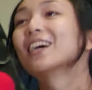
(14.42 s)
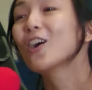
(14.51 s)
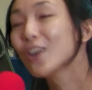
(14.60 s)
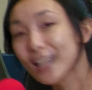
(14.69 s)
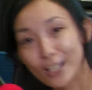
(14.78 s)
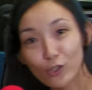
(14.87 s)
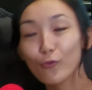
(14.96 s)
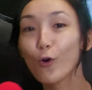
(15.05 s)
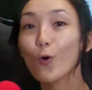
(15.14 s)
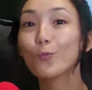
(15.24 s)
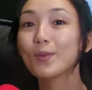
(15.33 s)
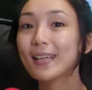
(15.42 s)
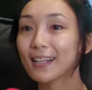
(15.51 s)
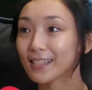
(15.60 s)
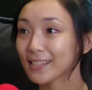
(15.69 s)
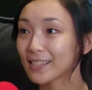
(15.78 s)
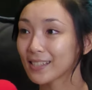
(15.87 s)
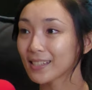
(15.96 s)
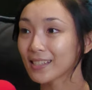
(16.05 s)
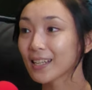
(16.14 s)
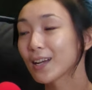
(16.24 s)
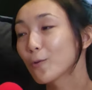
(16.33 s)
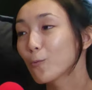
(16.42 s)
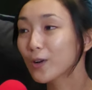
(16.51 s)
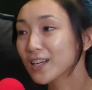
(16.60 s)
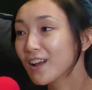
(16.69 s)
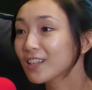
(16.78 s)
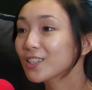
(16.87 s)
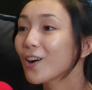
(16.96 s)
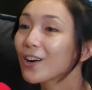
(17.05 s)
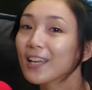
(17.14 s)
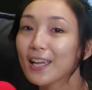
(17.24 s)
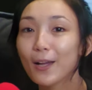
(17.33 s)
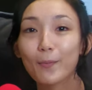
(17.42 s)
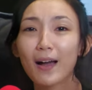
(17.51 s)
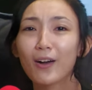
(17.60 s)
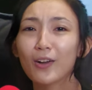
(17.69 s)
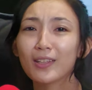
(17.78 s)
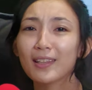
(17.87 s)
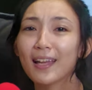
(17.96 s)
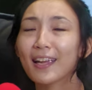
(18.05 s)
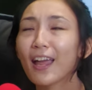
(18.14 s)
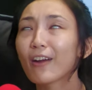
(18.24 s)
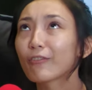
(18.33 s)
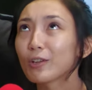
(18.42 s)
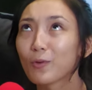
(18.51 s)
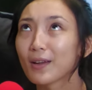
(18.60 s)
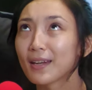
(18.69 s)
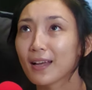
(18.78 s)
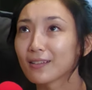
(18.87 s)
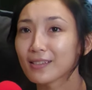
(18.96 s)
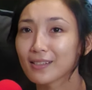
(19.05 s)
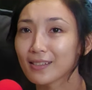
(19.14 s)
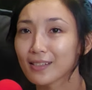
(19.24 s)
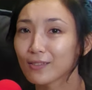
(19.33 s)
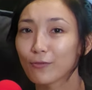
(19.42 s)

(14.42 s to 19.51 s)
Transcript: Okay, so phobias. We're not talking about like everyone else's